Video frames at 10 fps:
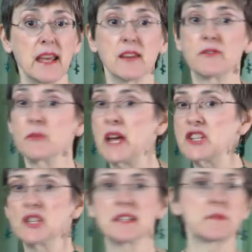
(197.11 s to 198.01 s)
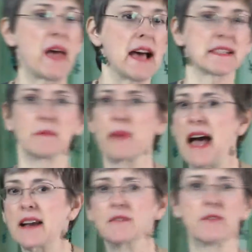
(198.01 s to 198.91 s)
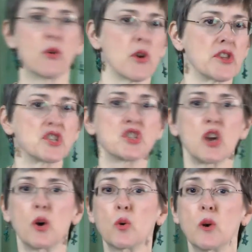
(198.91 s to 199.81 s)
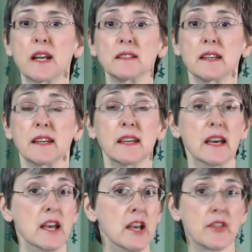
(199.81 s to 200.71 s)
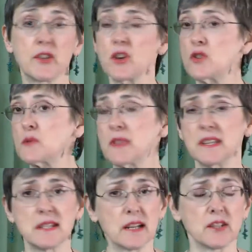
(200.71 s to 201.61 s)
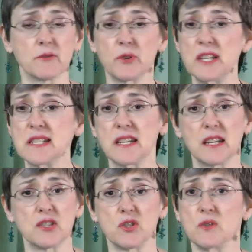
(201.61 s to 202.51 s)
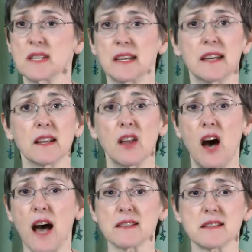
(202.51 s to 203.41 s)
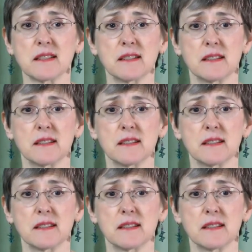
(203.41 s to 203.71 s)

Information is passing back and forth so quickly that those with inductive reasoning issues can get lost.